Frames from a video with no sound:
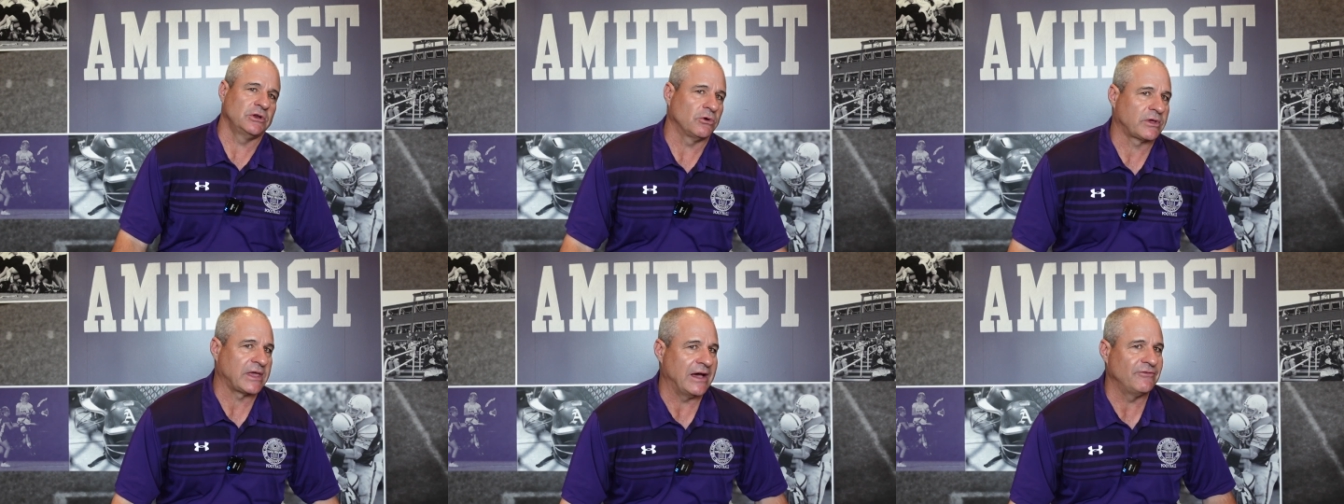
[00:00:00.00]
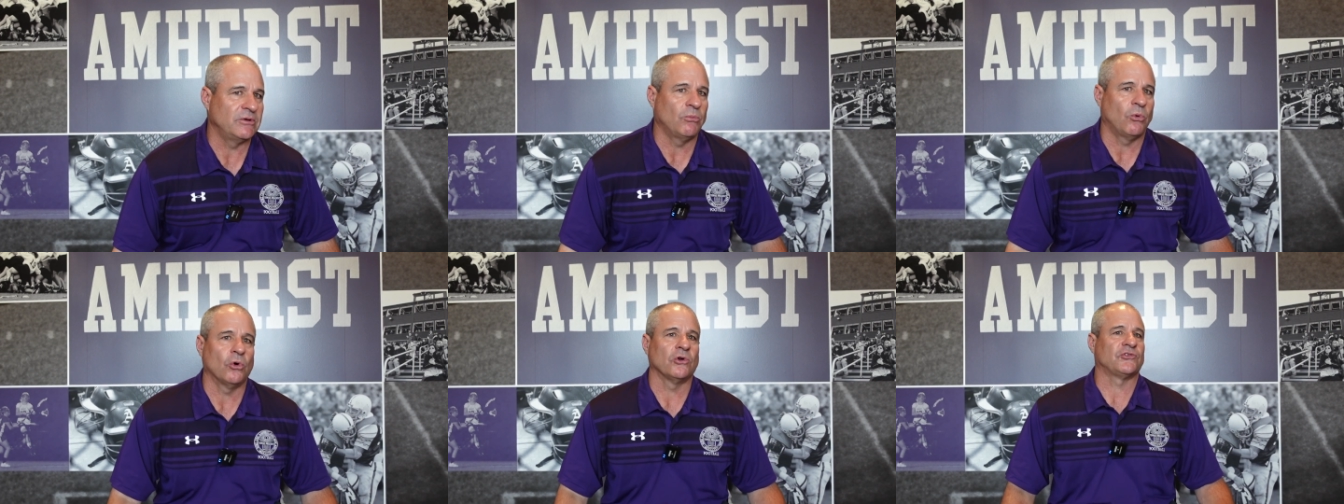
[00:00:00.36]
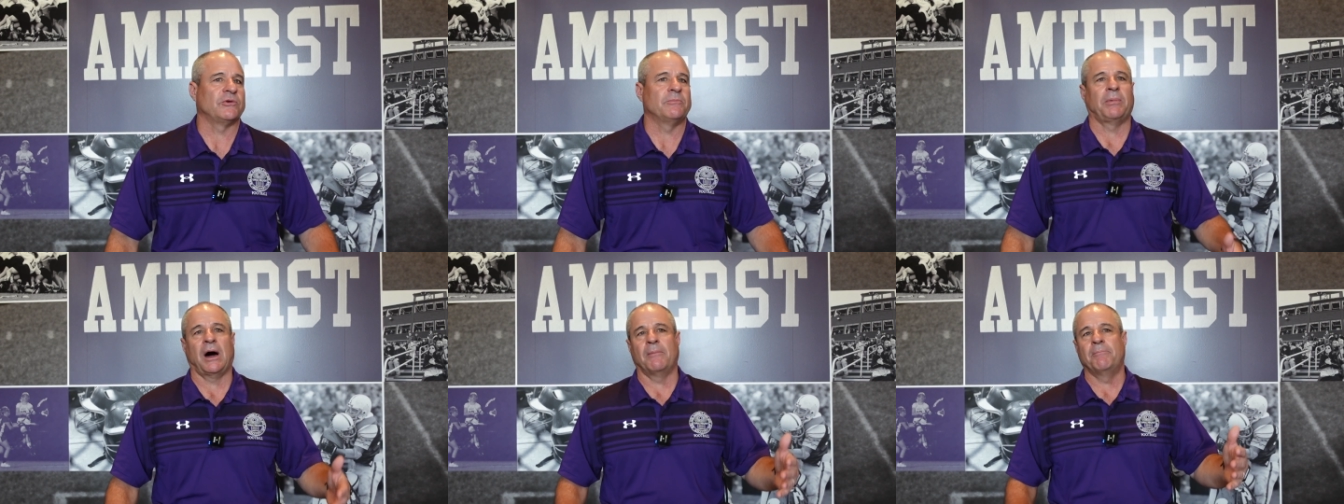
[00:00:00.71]
Kevin Morris
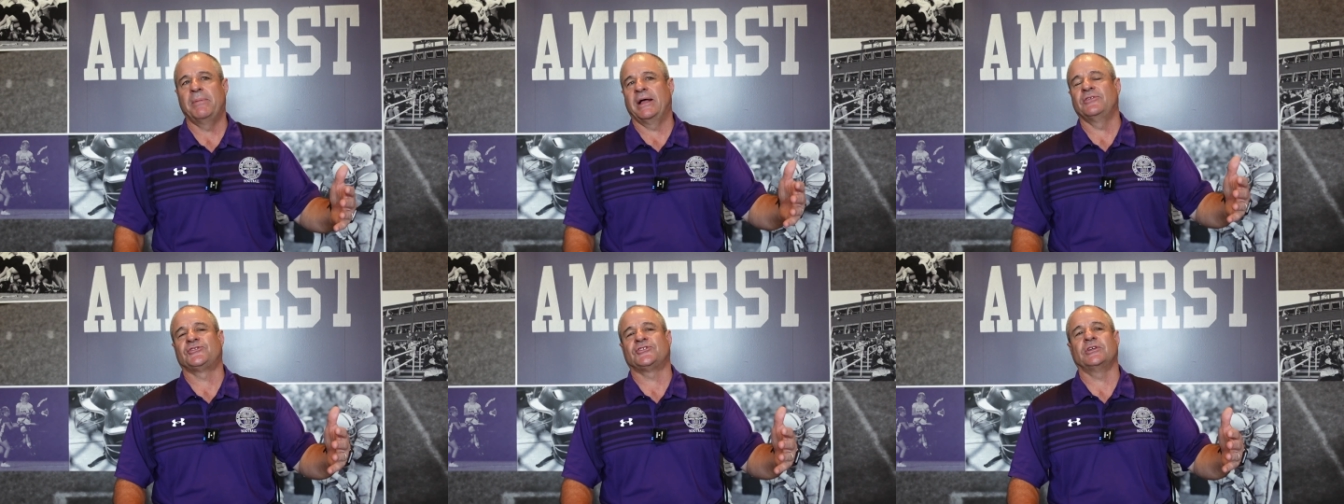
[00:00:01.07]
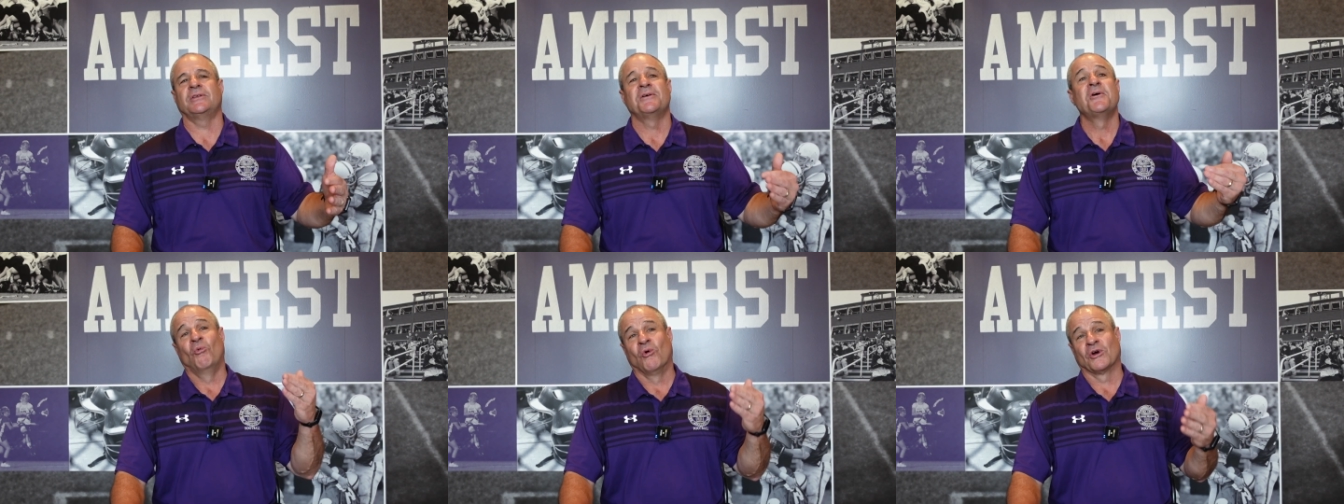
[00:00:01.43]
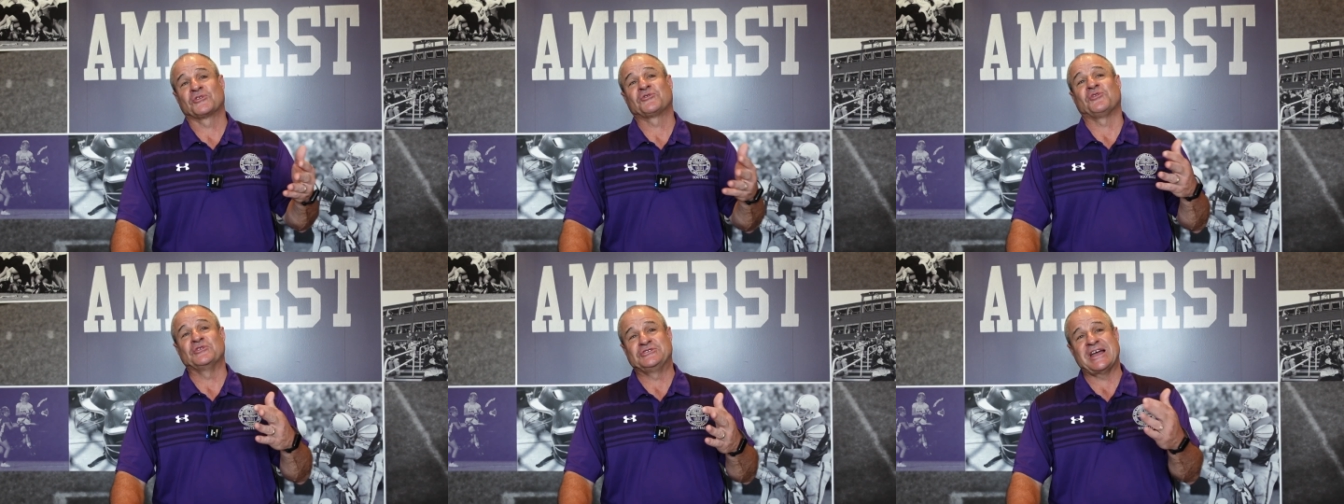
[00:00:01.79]
and Bob Benson,
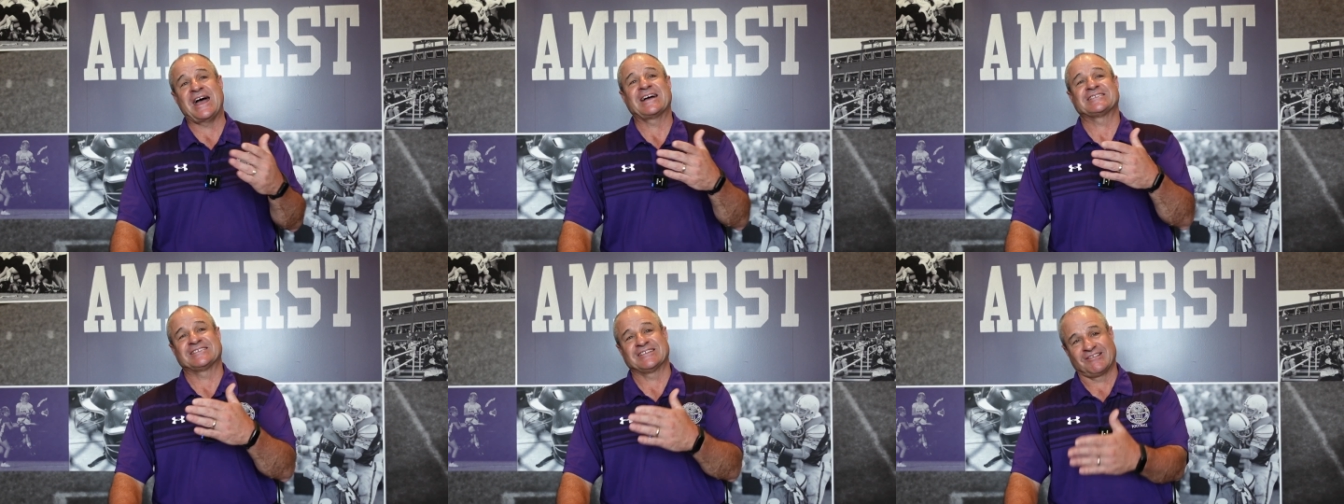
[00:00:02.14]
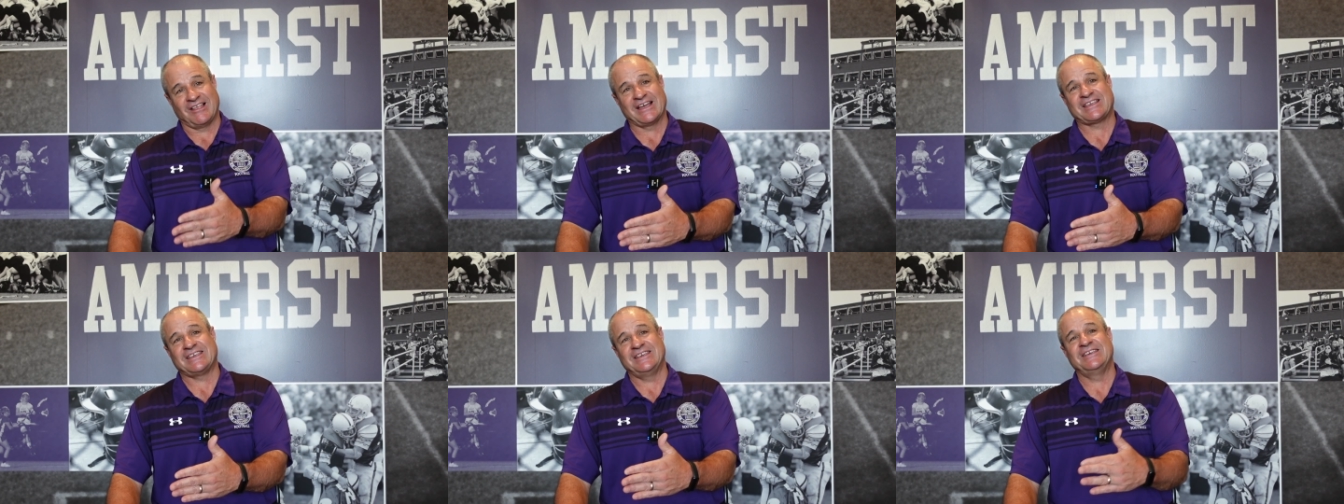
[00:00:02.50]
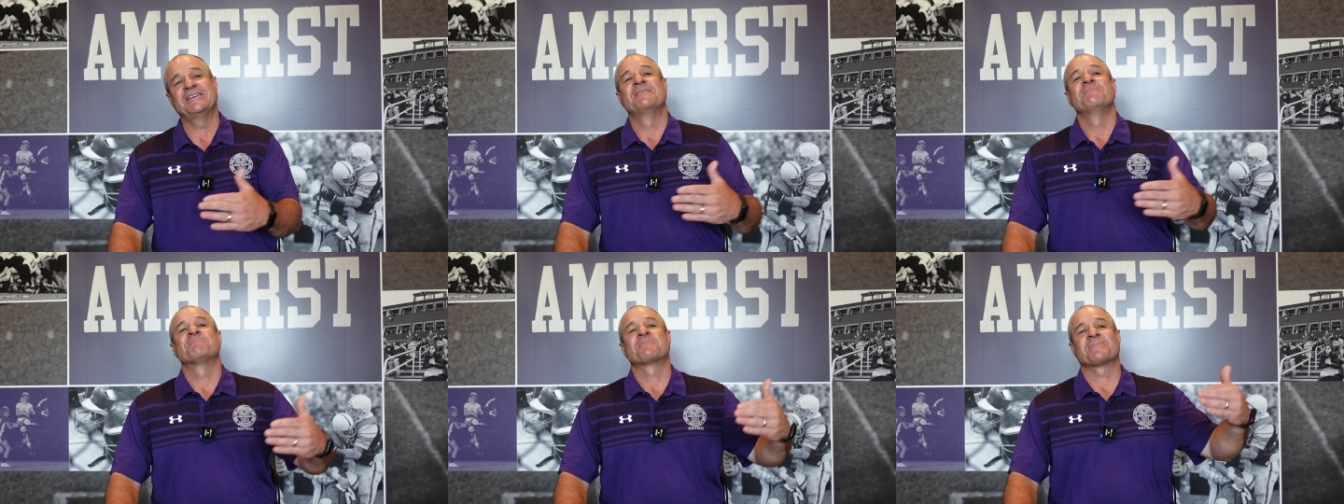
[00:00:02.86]
worked for Jackson
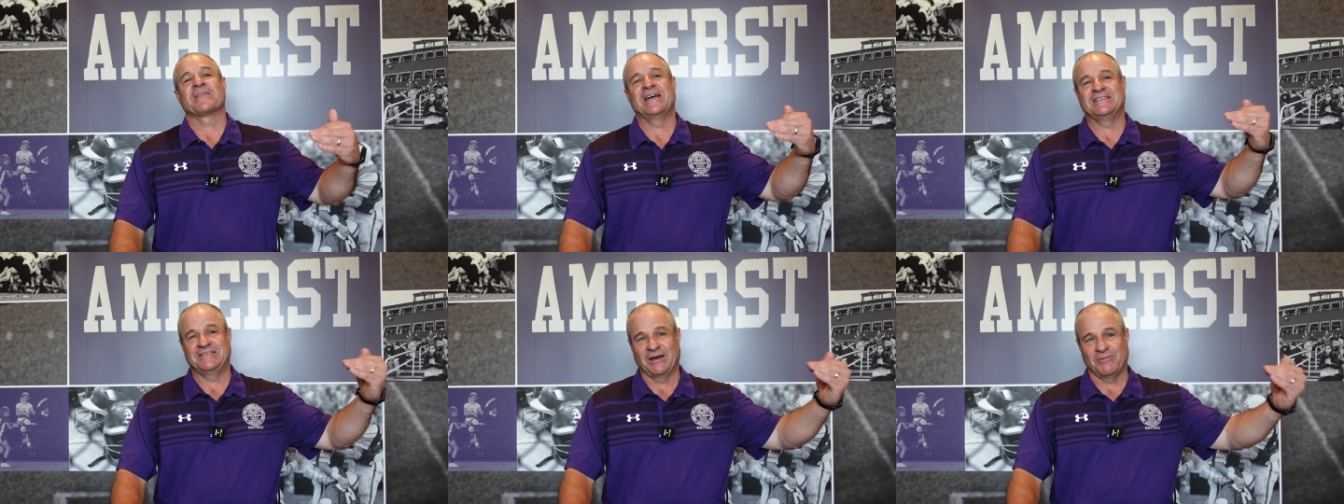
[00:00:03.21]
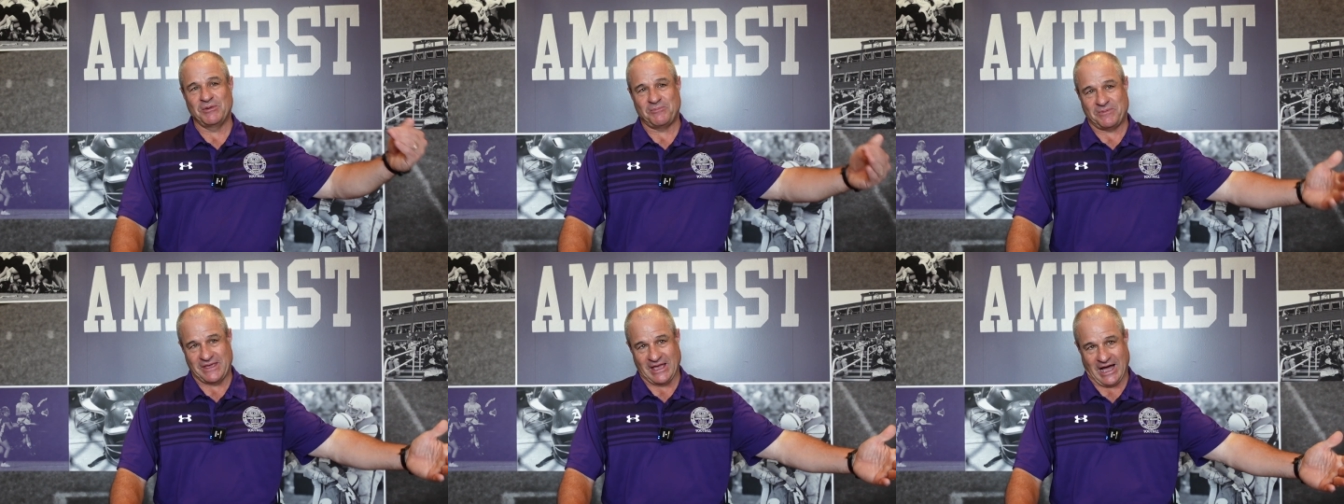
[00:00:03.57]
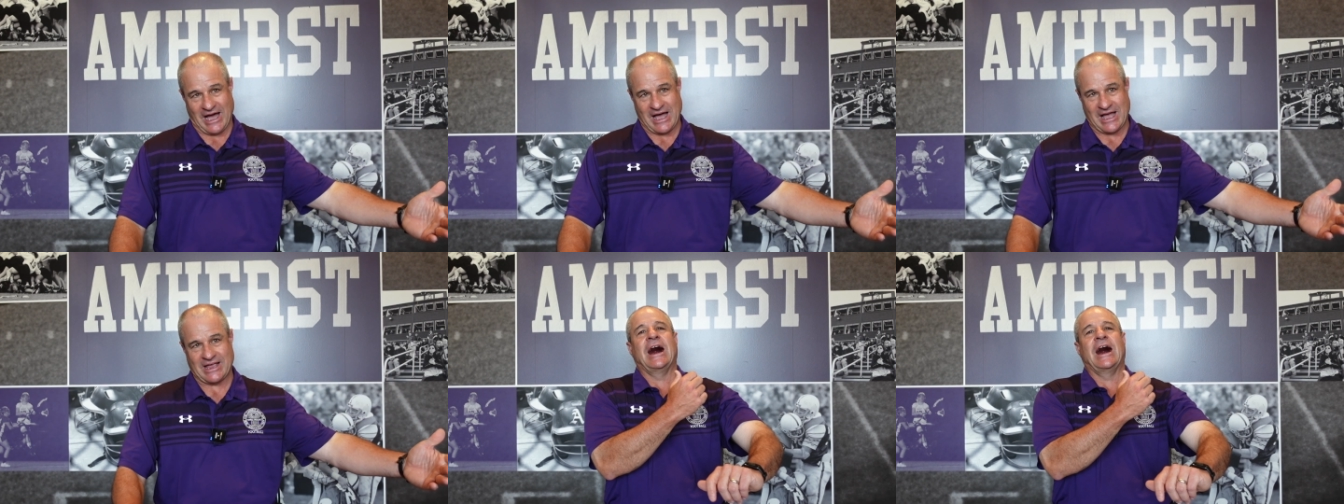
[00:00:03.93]
Leckie at WPI.